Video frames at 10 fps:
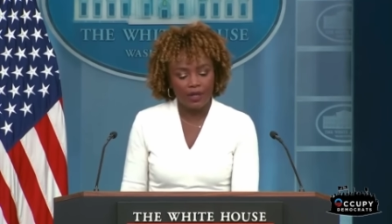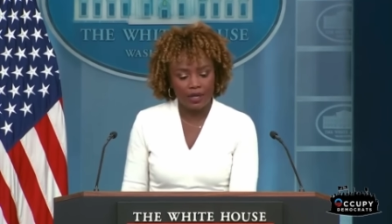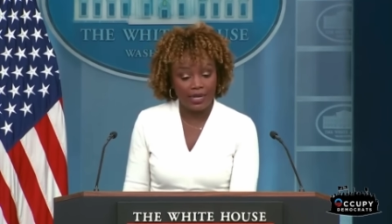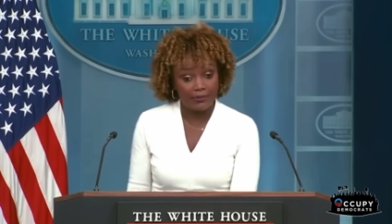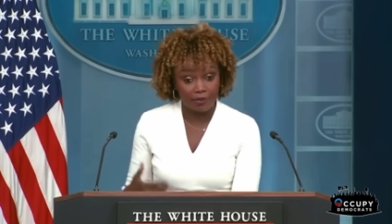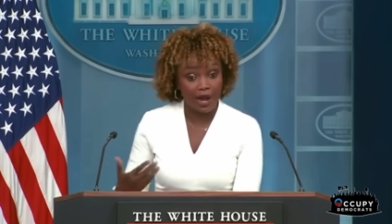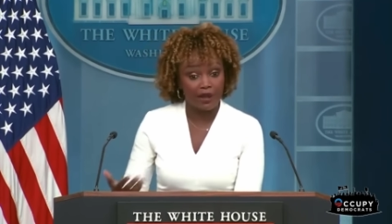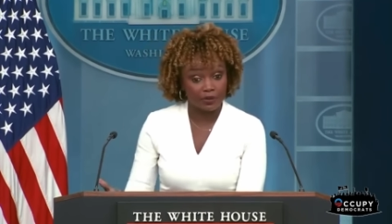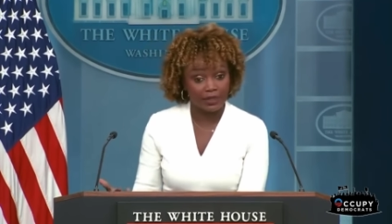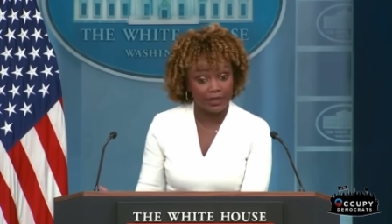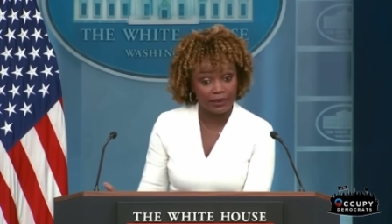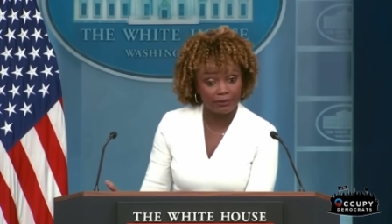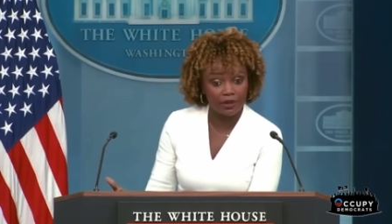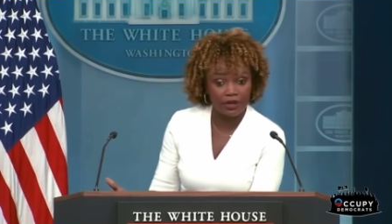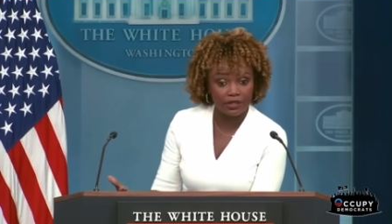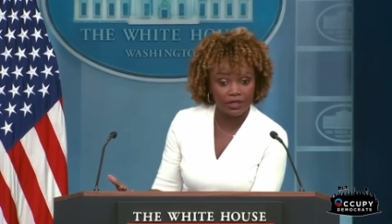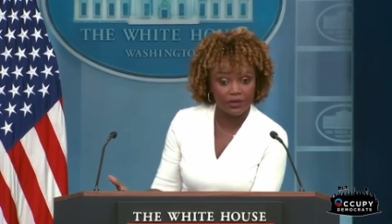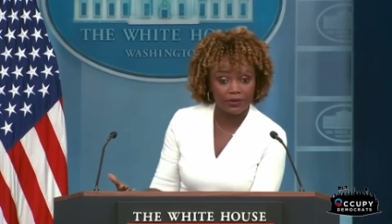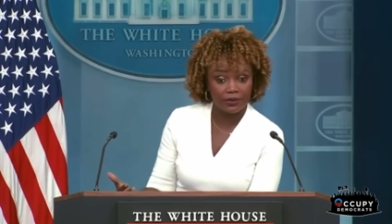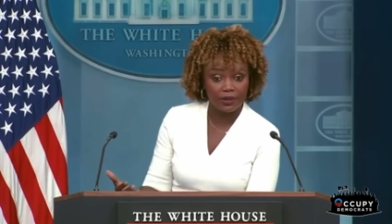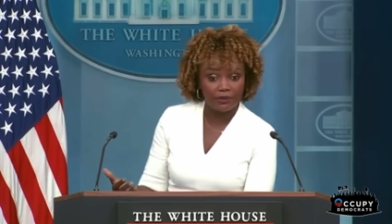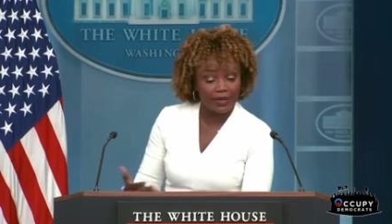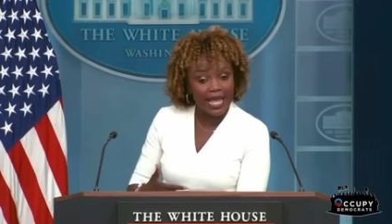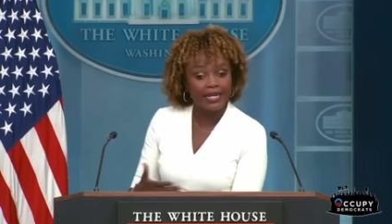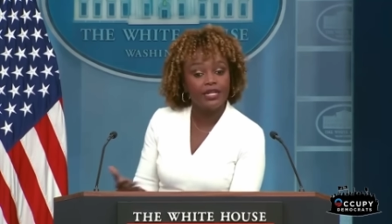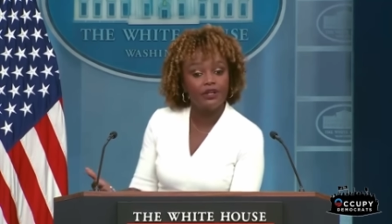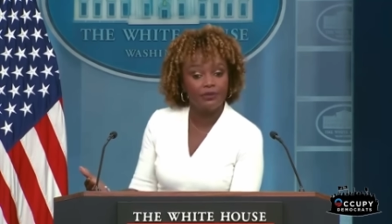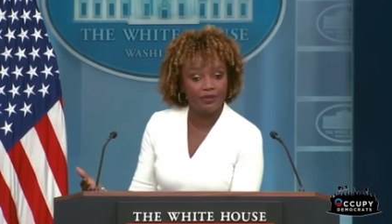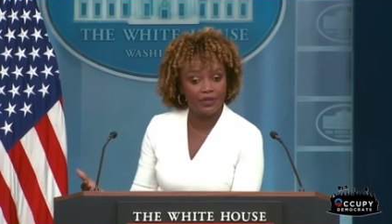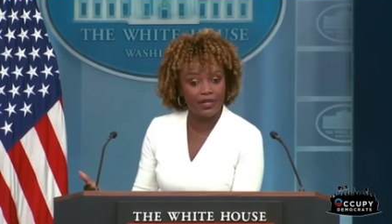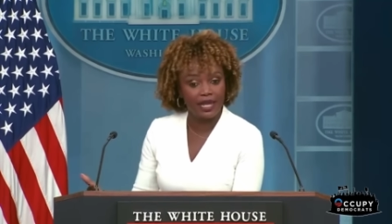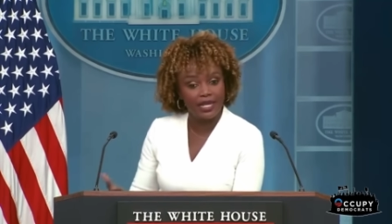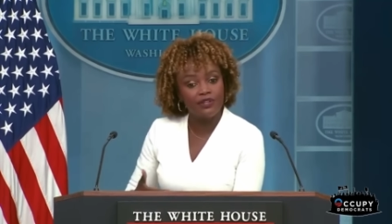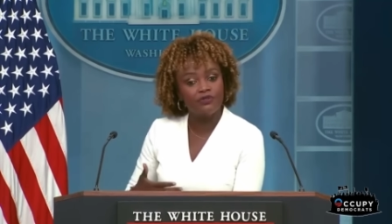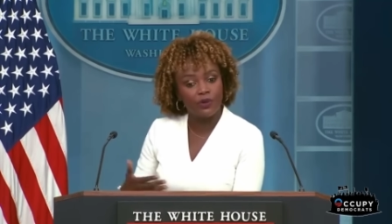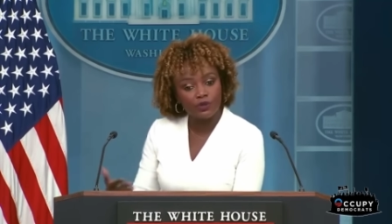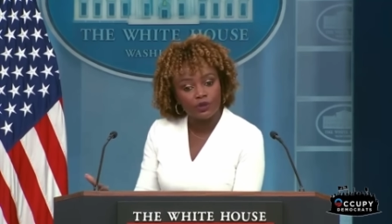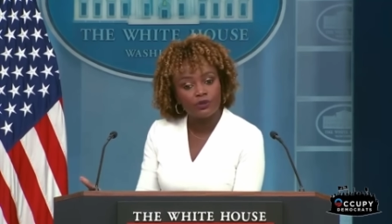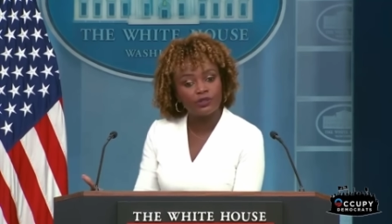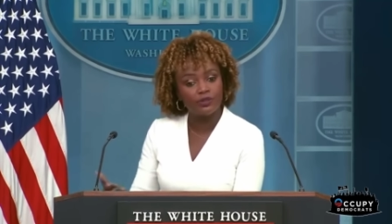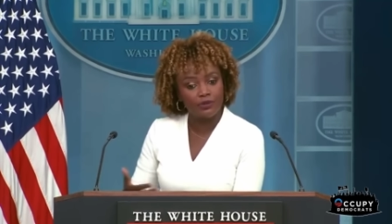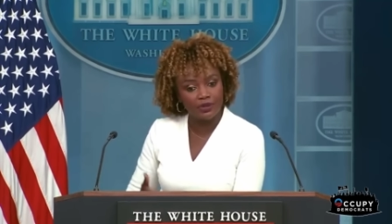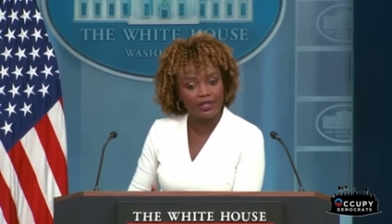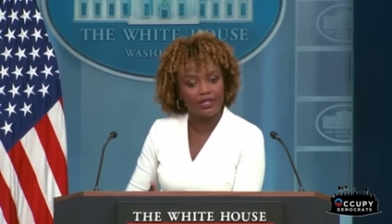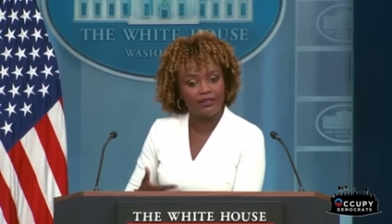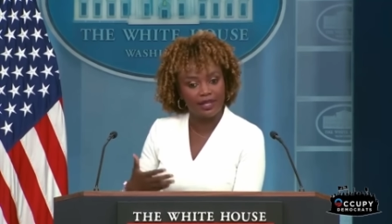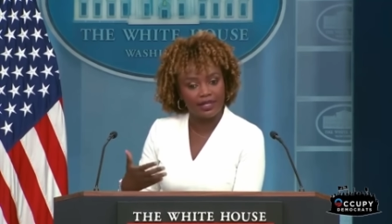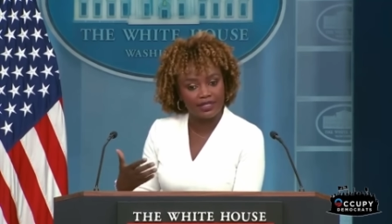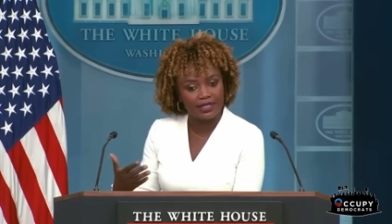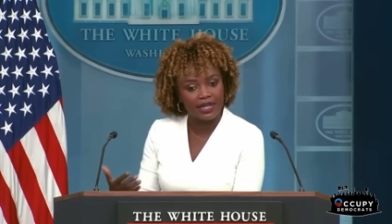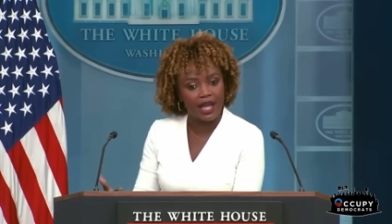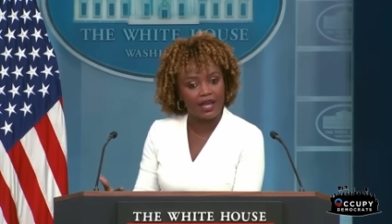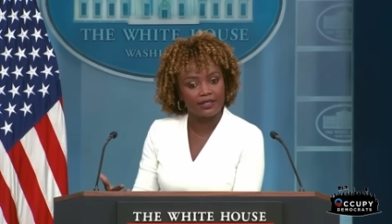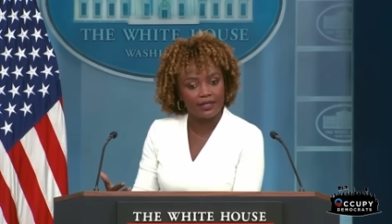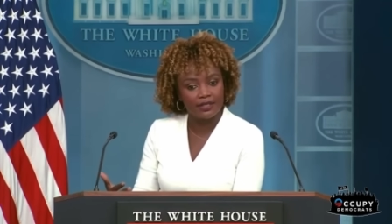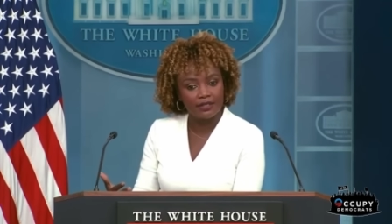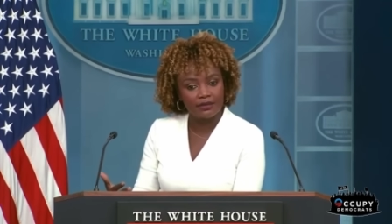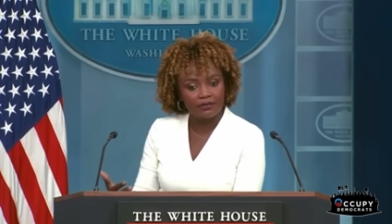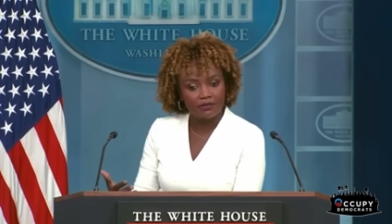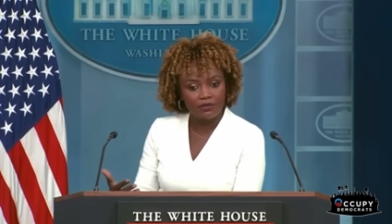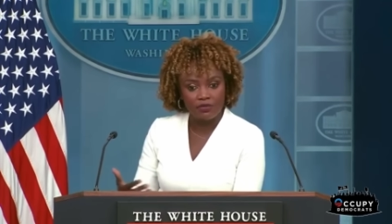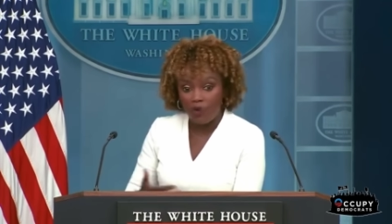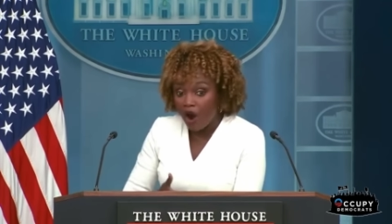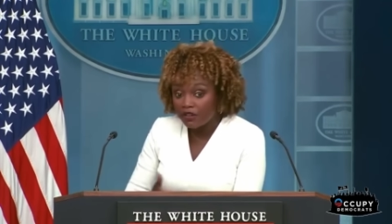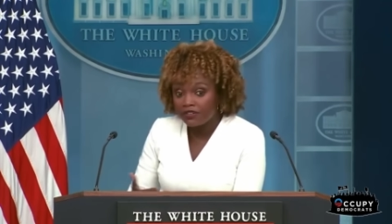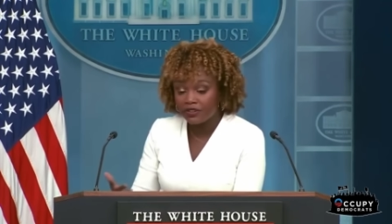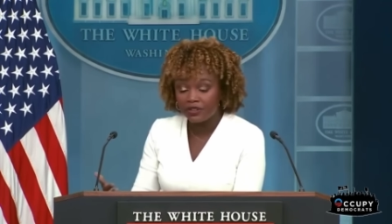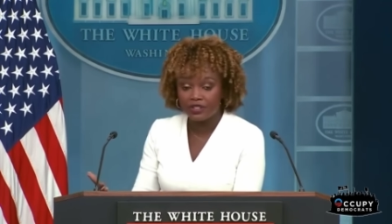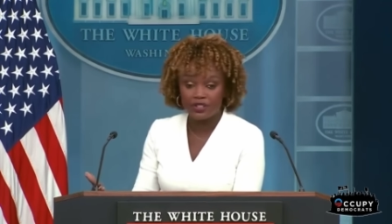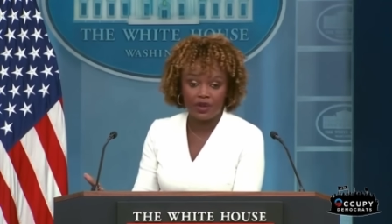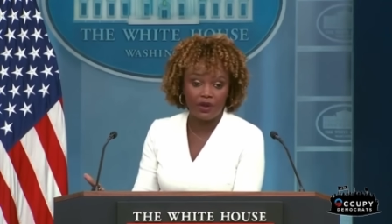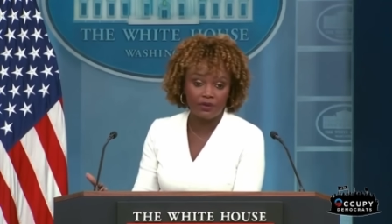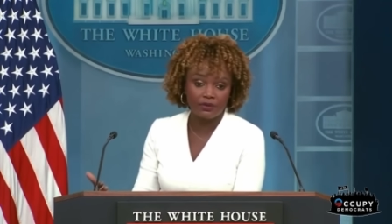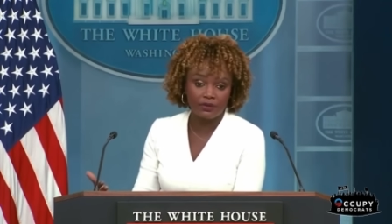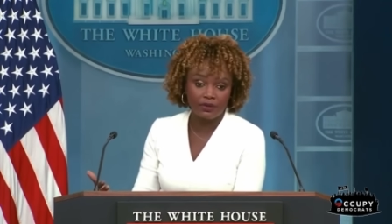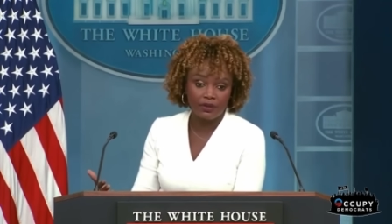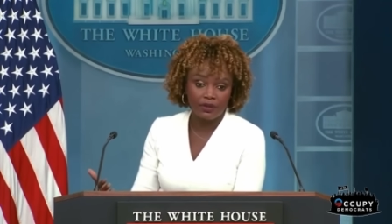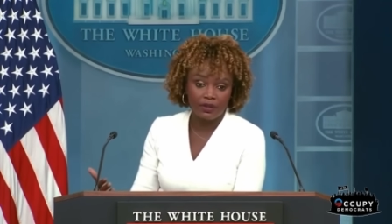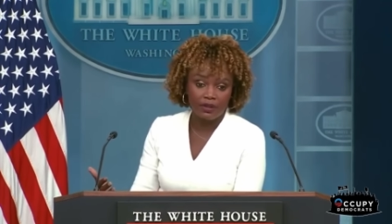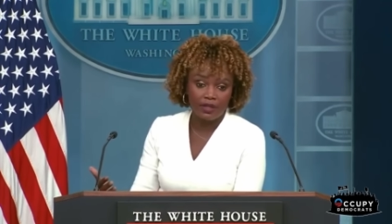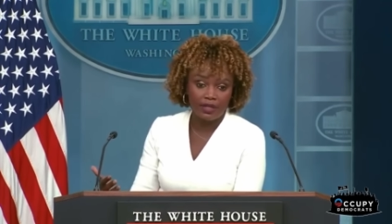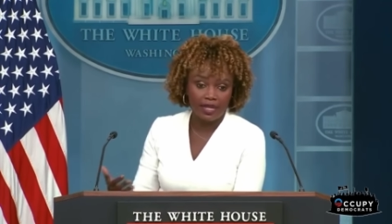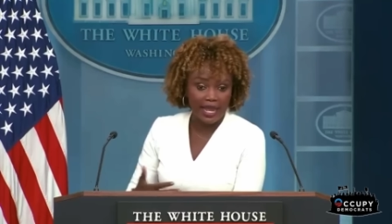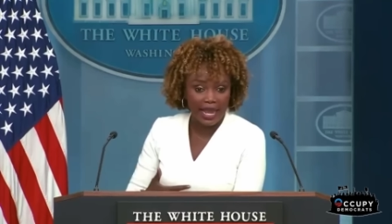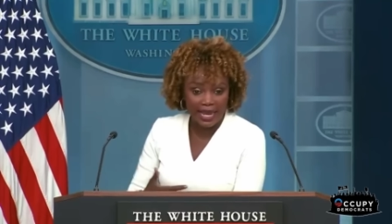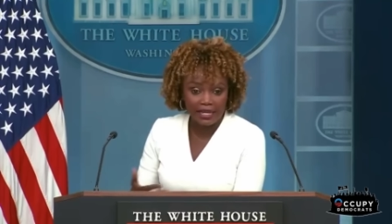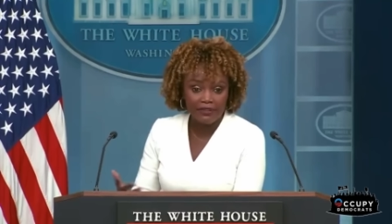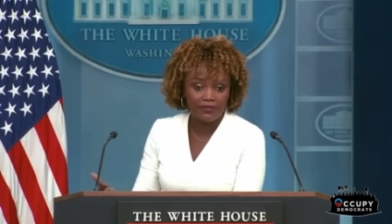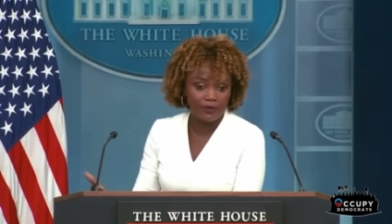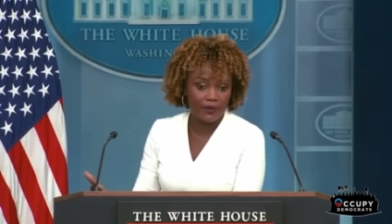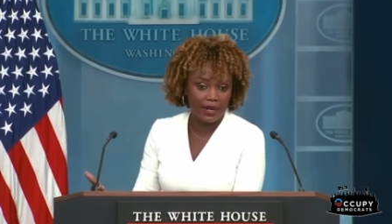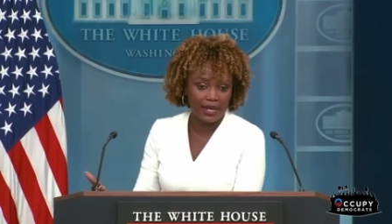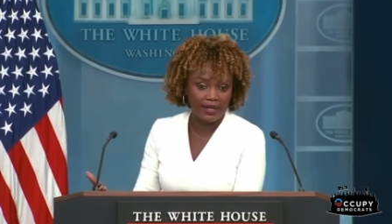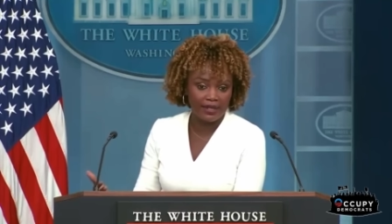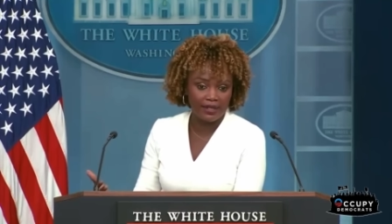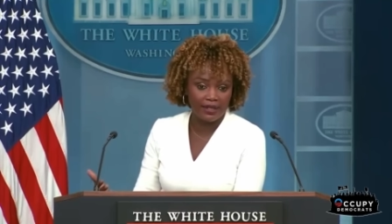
uh, and proudly belong to, but any community, any vulnerable community that is attacked, wrongfully so, in a hateful way,